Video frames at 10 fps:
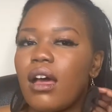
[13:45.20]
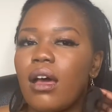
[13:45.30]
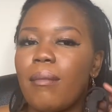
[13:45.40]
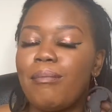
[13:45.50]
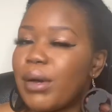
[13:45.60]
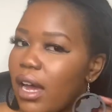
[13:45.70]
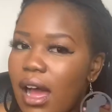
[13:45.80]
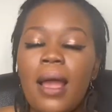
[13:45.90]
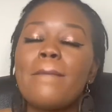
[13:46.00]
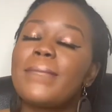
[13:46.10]
But
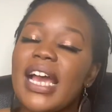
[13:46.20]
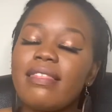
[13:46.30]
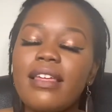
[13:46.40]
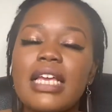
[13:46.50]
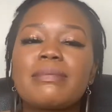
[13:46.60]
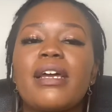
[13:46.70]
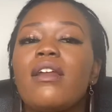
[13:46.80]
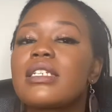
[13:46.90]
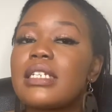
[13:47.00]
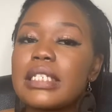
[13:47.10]
my thing is my
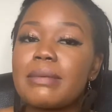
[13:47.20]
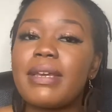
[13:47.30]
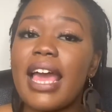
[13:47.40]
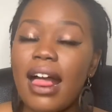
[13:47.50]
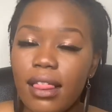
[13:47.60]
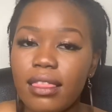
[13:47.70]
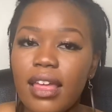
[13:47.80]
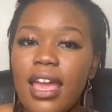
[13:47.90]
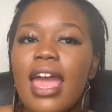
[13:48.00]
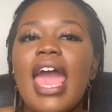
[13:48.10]
locks need to be
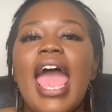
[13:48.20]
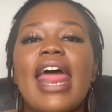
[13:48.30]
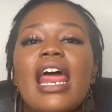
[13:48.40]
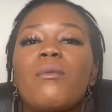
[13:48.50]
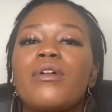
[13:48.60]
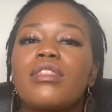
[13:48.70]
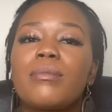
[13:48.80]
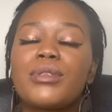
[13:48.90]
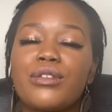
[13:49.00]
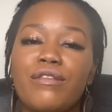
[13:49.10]
healthy and I want
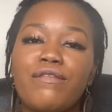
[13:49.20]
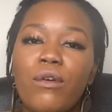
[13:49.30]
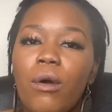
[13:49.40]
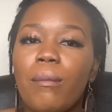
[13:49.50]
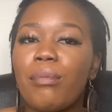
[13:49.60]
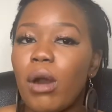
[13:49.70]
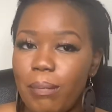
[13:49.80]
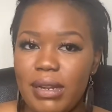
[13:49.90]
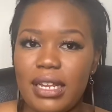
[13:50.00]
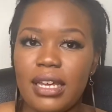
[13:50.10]
them to form
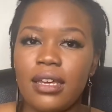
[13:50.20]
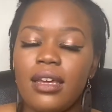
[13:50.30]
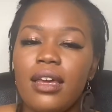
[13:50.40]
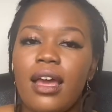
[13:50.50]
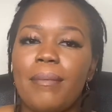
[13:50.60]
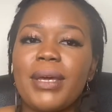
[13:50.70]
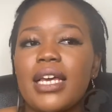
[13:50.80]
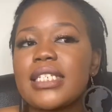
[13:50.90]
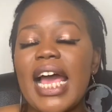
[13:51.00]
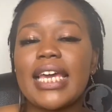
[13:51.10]
properly.
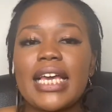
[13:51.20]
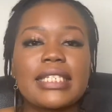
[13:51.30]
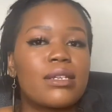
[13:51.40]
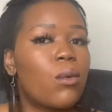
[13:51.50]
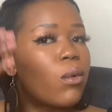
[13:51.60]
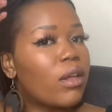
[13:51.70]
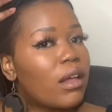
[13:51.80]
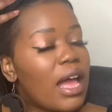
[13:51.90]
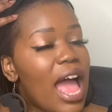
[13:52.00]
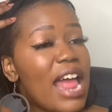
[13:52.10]
Because I guess,
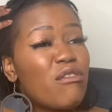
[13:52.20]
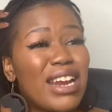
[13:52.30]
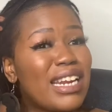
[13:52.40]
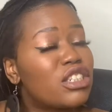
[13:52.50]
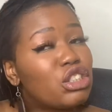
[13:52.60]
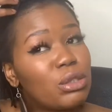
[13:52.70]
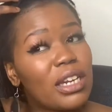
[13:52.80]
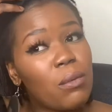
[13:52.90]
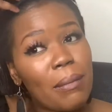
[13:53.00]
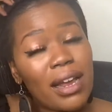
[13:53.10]
and really and truly,
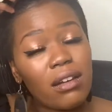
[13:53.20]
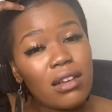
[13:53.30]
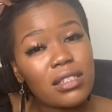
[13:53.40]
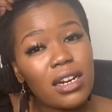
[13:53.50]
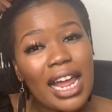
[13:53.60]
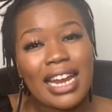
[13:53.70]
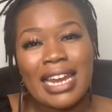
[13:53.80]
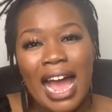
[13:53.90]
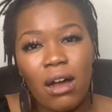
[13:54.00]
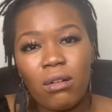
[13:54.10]
what my locks look like
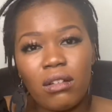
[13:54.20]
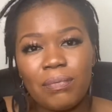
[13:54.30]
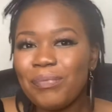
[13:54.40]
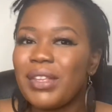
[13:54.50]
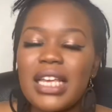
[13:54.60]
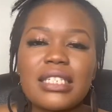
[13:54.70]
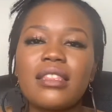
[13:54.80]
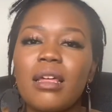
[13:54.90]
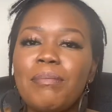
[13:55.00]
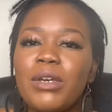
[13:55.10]
now isn't
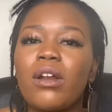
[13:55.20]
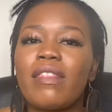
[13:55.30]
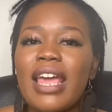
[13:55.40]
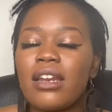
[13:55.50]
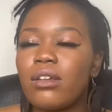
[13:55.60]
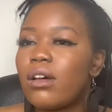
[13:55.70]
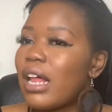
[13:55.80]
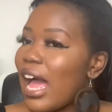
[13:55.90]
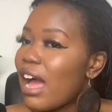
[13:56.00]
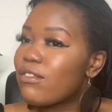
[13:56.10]
the be all and the end all.
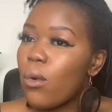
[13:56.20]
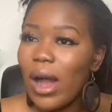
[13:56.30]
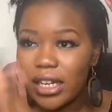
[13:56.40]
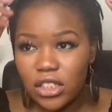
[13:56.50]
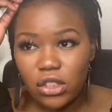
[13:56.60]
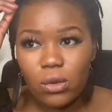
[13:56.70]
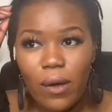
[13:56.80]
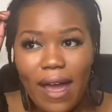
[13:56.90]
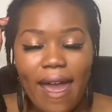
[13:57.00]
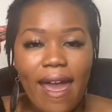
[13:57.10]
I have quite short
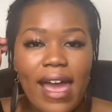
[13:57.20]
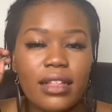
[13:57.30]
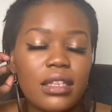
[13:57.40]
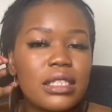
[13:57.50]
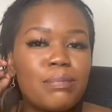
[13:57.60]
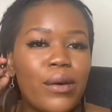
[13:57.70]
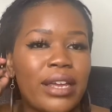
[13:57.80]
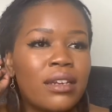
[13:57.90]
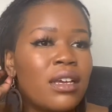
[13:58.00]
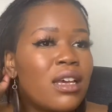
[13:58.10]
hair at this
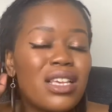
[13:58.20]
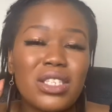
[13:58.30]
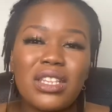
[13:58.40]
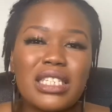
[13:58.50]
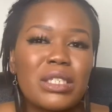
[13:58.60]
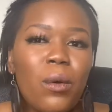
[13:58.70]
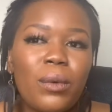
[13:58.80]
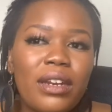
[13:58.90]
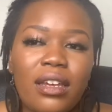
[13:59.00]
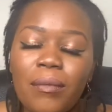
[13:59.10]
point. So this is
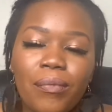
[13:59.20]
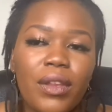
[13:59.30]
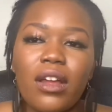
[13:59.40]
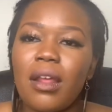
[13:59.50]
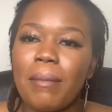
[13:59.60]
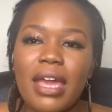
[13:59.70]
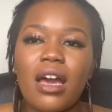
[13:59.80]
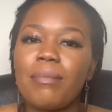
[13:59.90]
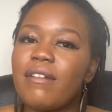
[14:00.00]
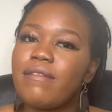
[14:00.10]
only gonna make
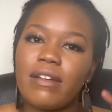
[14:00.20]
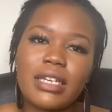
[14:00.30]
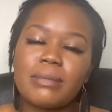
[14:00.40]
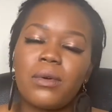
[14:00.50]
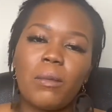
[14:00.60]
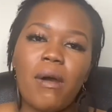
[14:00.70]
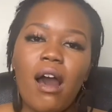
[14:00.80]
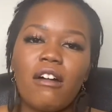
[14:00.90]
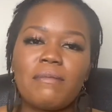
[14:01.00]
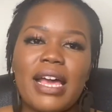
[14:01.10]
up a very small part
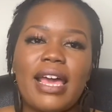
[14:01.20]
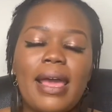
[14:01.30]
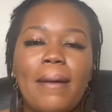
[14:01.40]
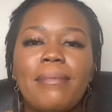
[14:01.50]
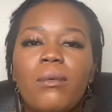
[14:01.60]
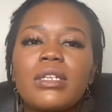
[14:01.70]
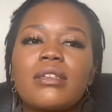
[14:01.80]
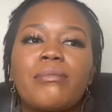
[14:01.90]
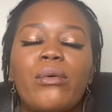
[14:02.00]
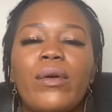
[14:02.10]
of my hair. But what's
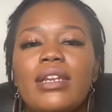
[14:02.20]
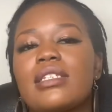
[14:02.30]
important is